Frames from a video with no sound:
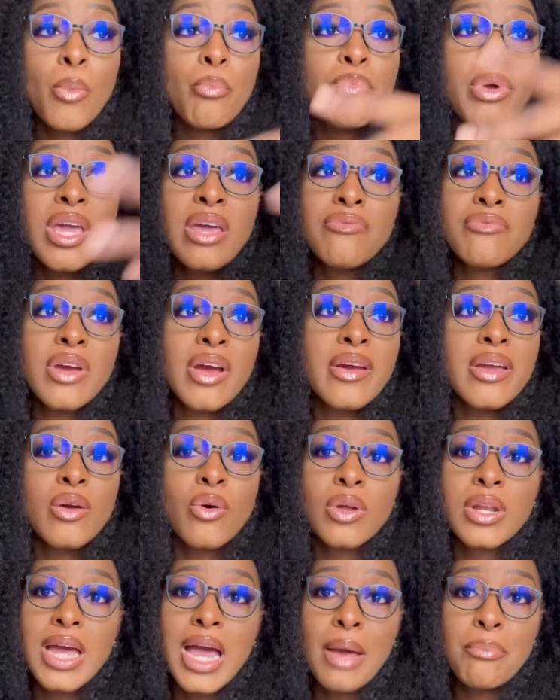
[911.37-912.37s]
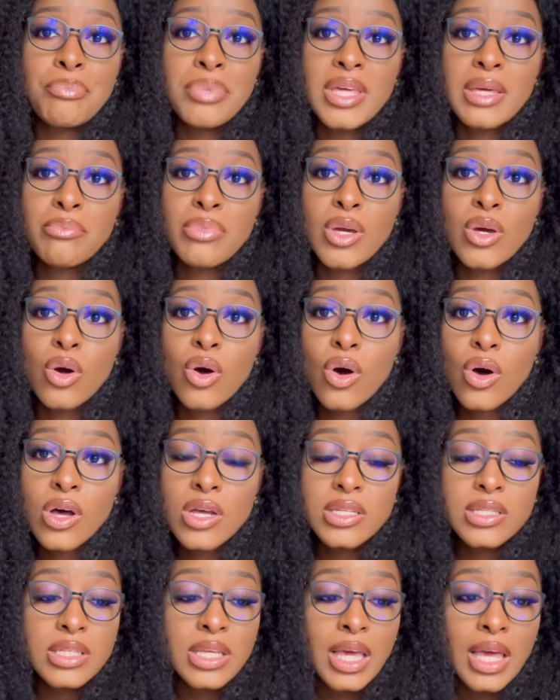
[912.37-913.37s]
being very unhappy
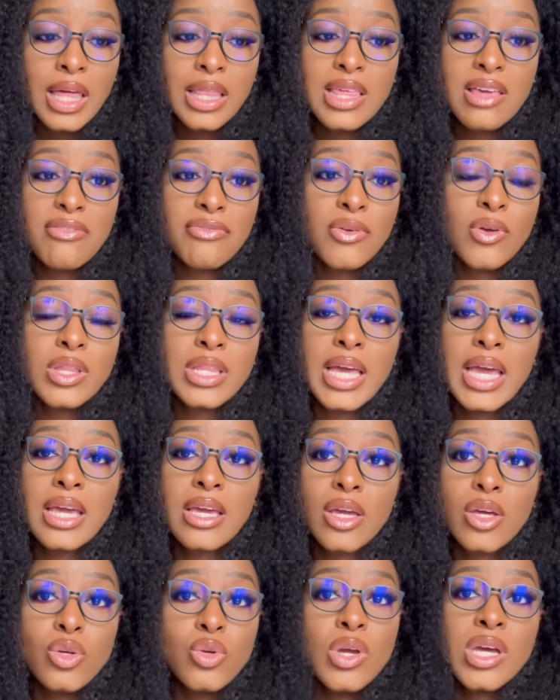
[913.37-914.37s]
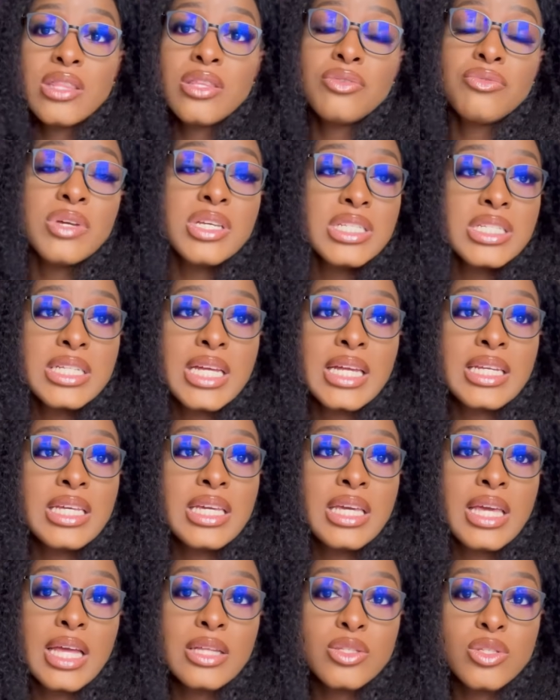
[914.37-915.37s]
because they feel like you are the reason I
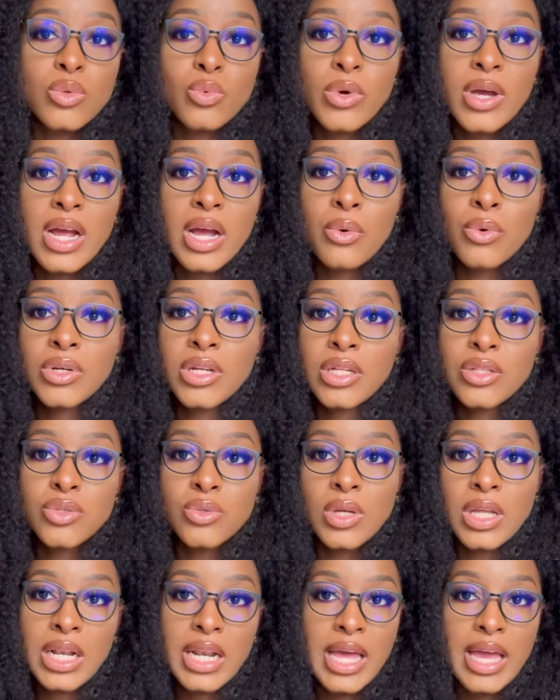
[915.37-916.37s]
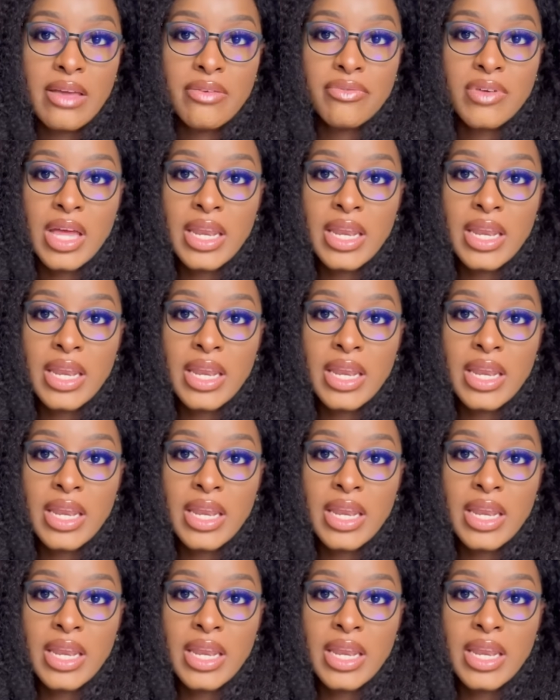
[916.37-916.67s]
didn't get to where I wanted to in life,